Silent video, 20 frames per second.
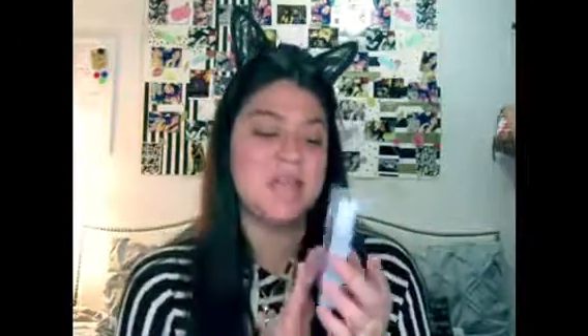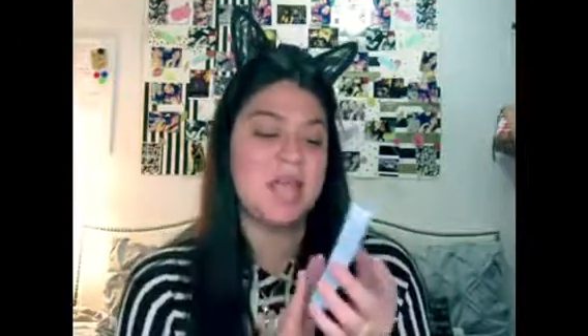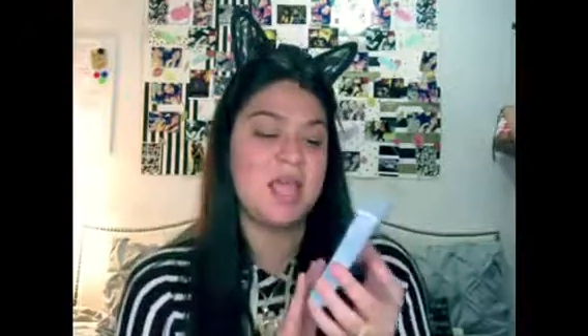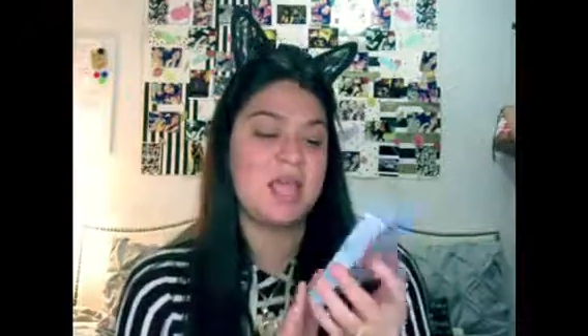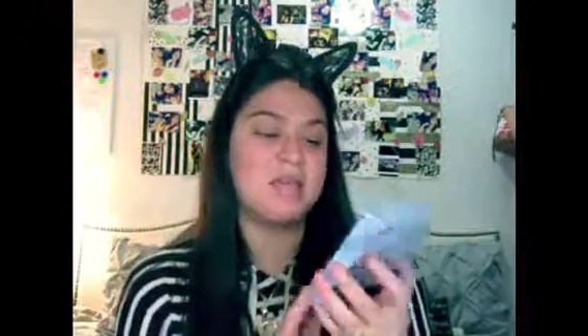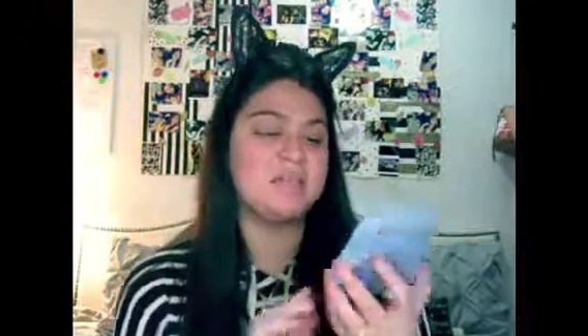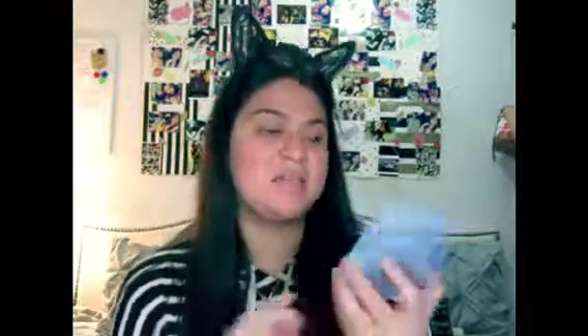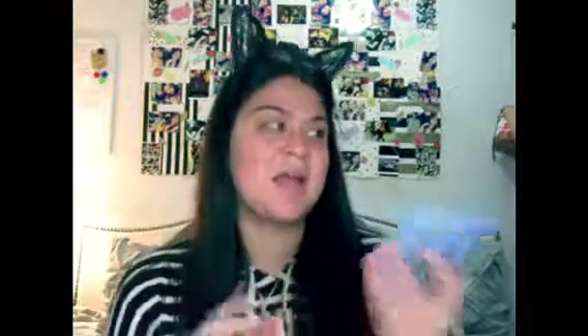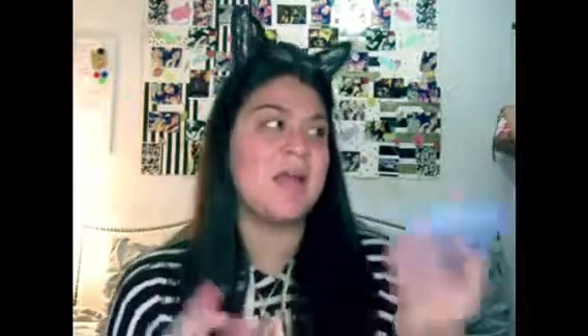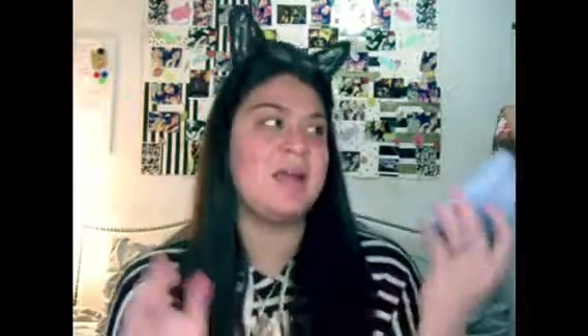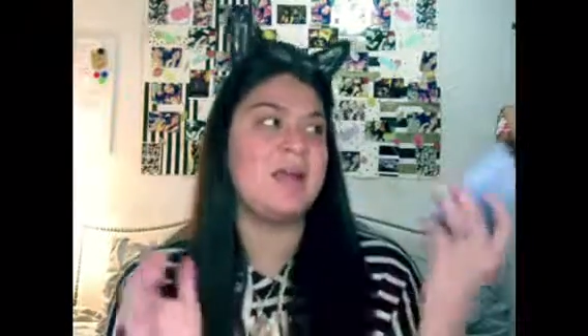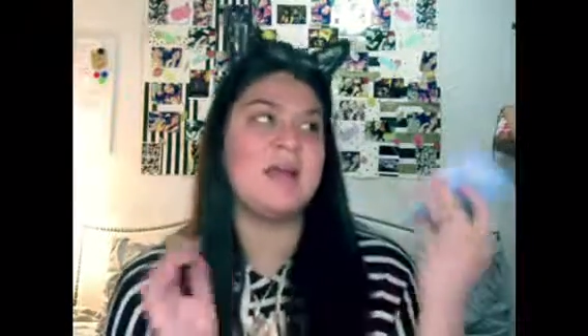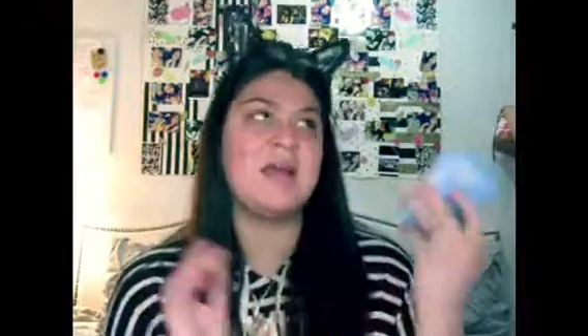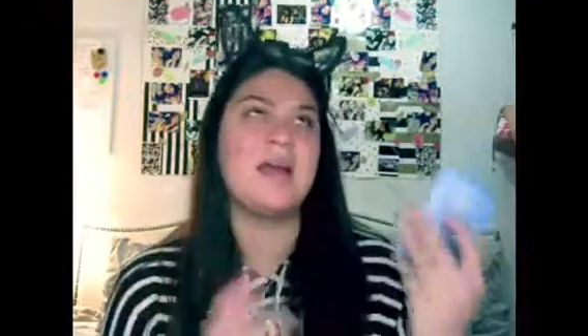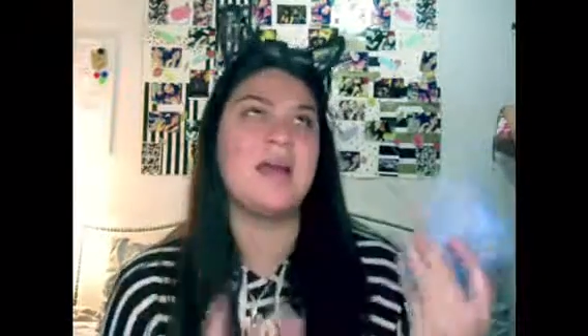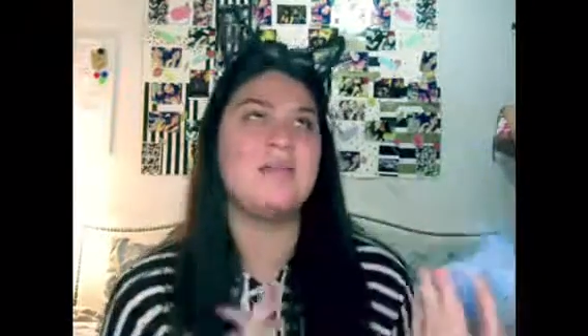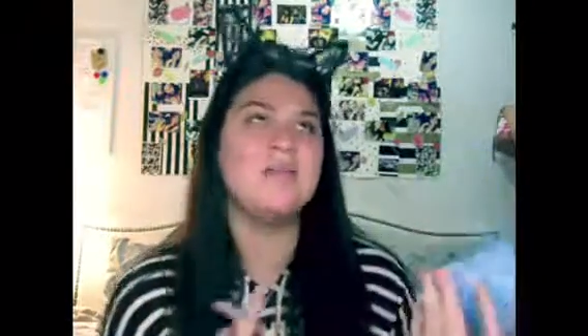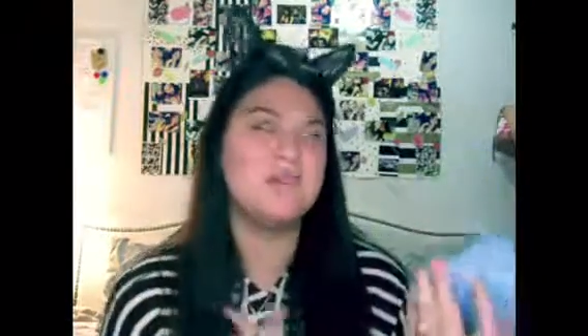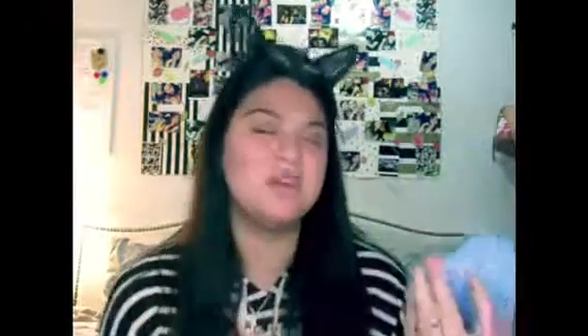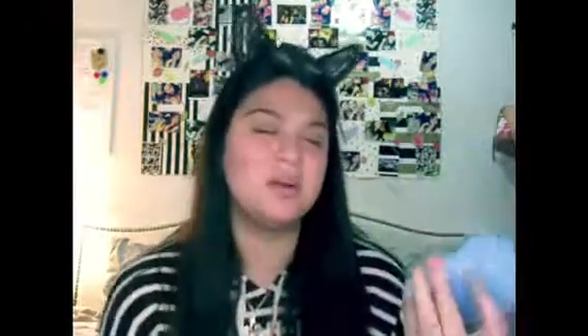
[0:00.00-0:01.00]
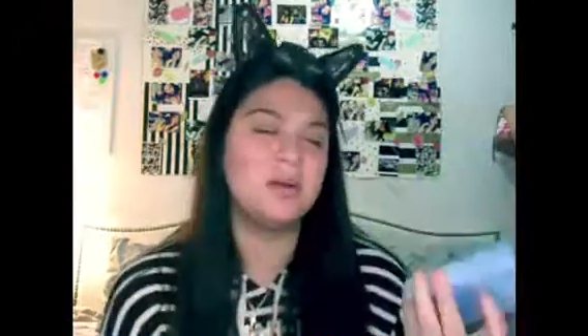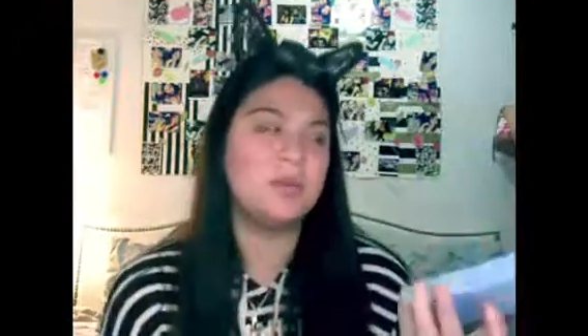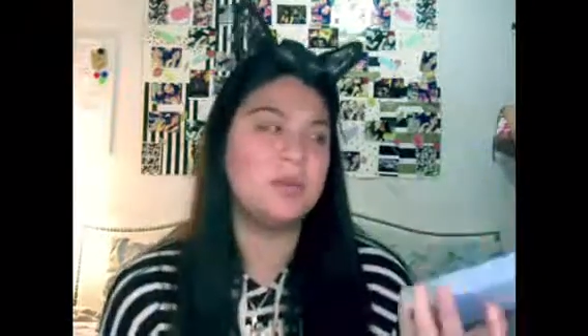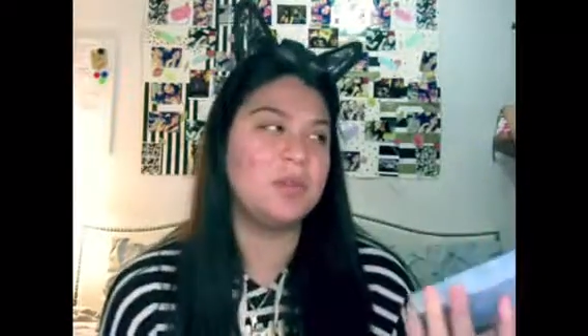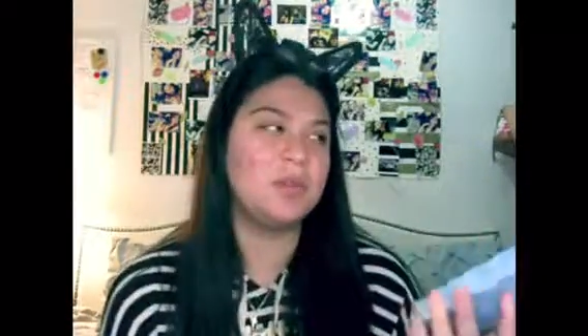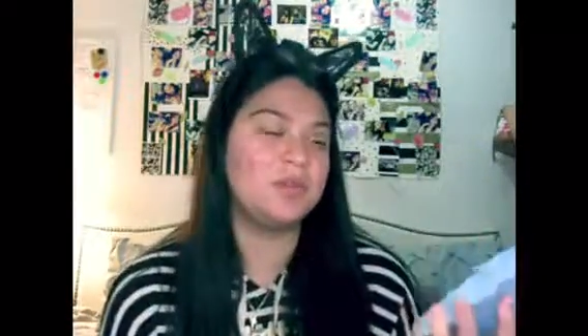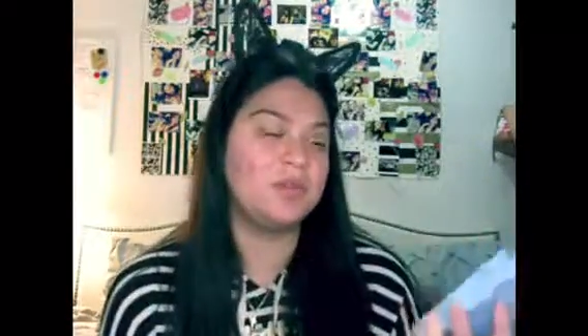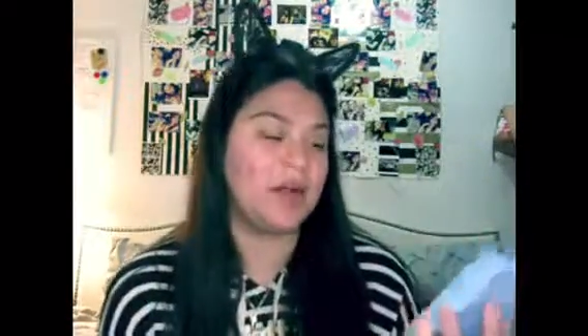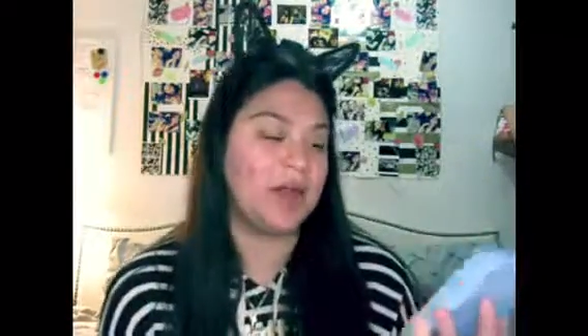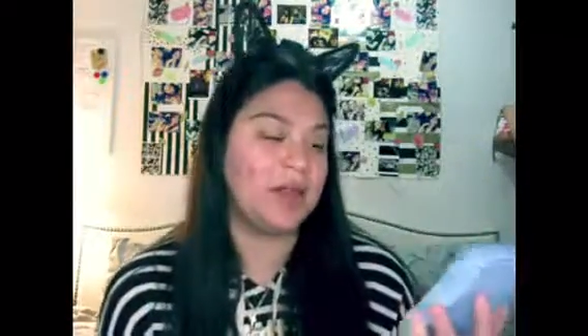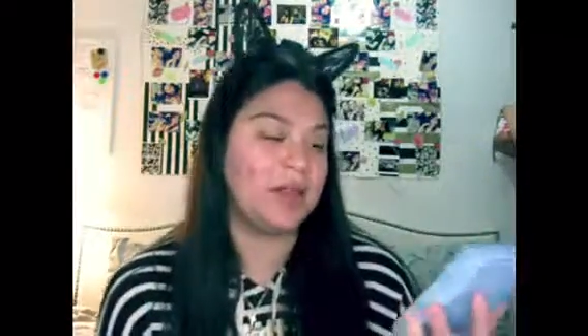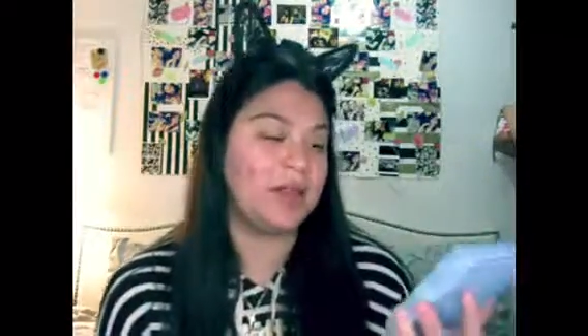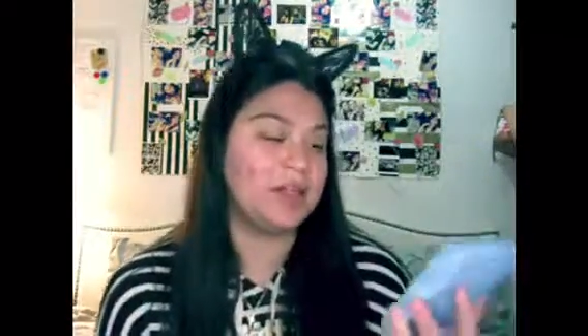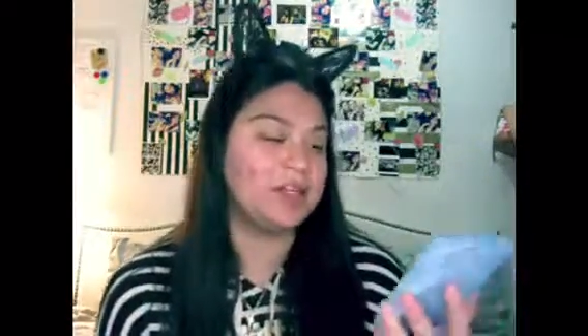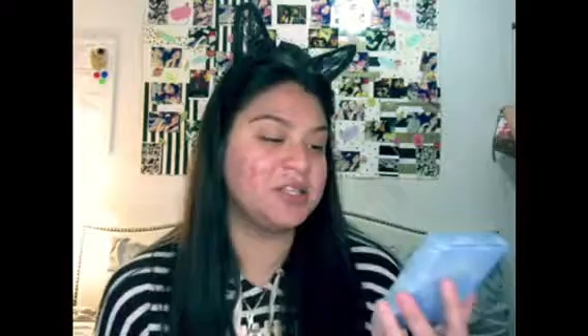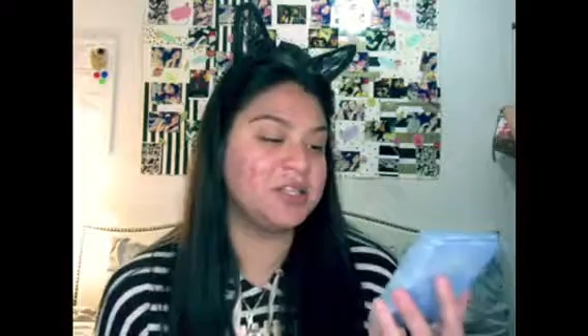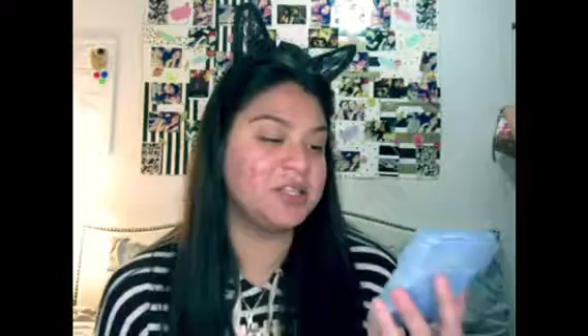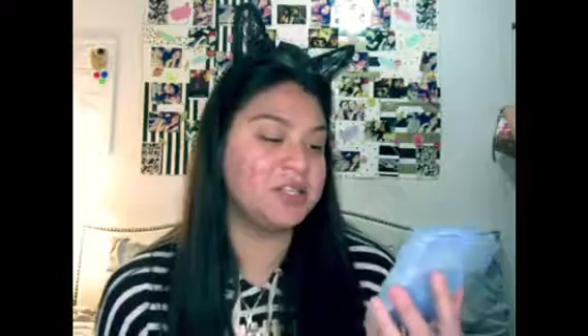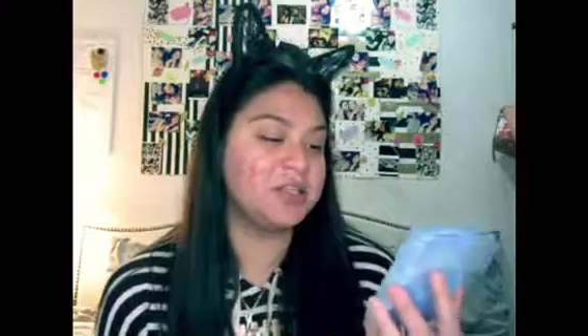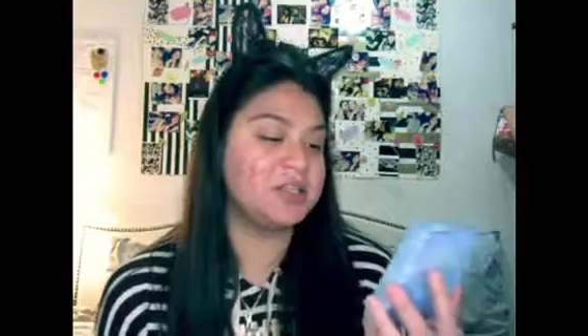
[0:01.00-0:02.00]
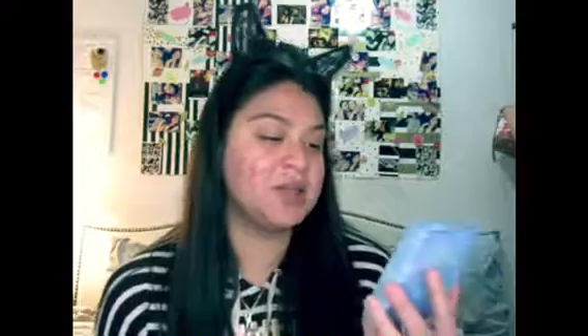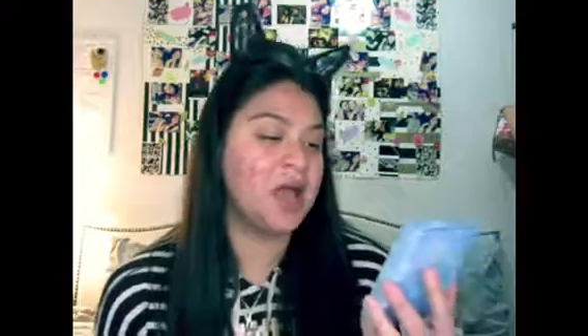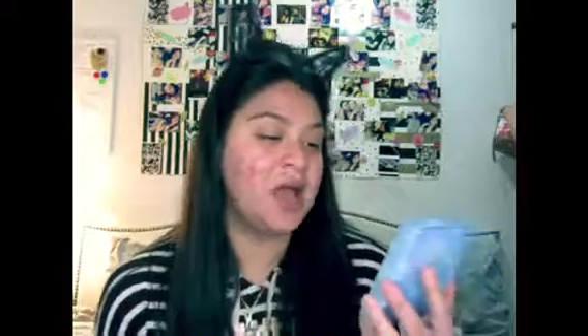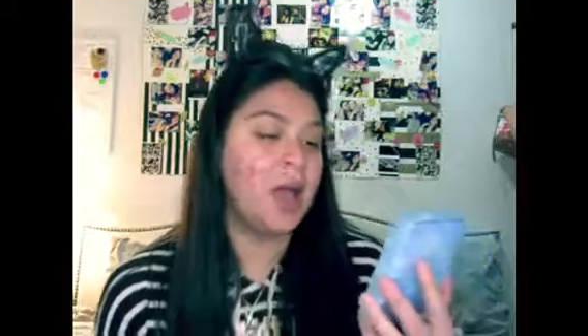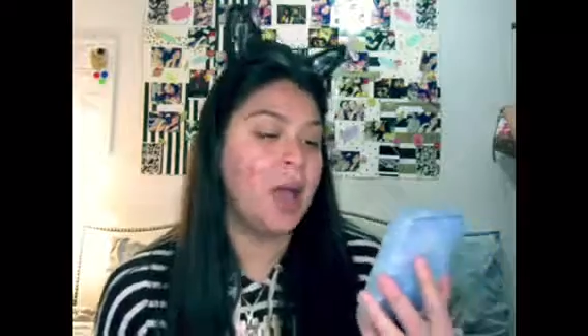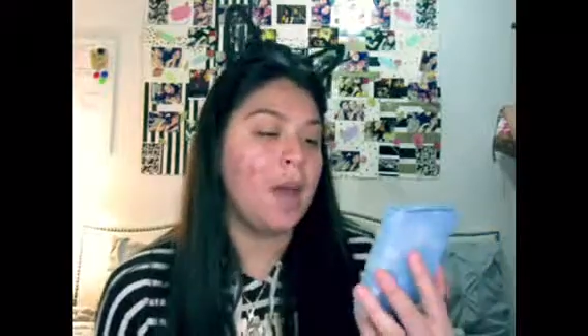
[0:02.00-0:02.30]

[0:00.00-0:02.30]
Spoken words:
and I have a couple of eyelashes,